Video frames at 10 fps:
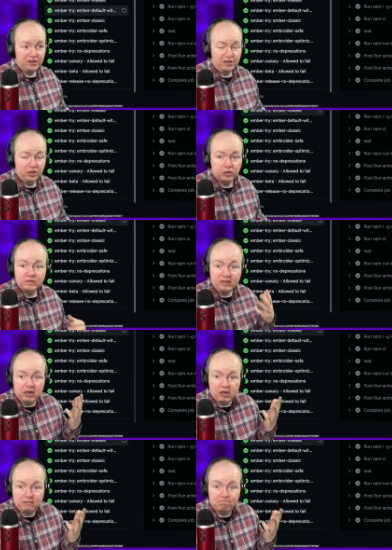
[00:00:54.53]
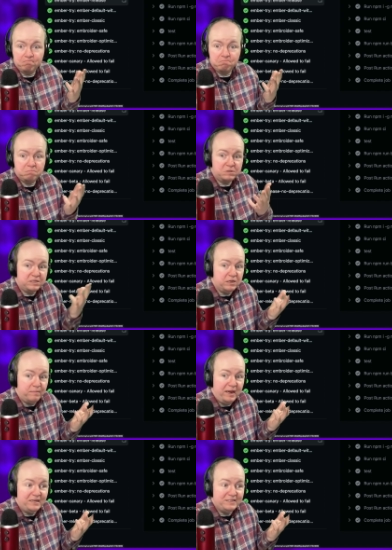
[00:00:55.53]
you know, CI still
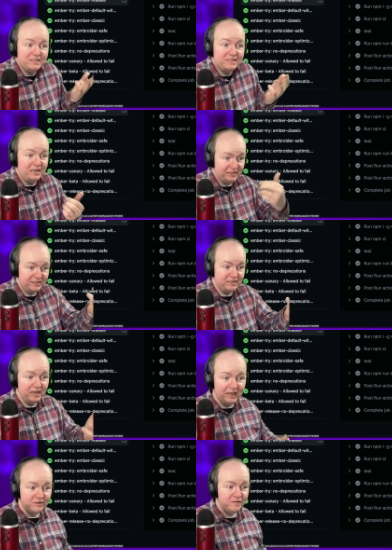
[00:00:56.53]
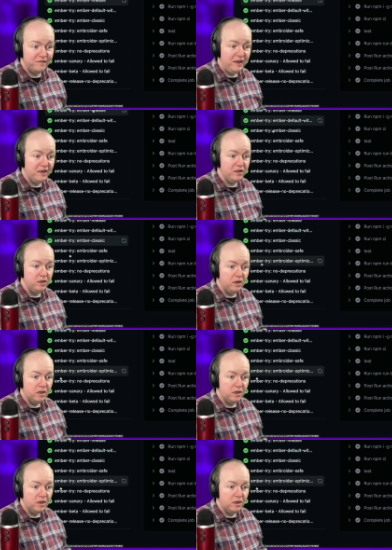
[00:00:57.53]
passes, it's allowed to fail,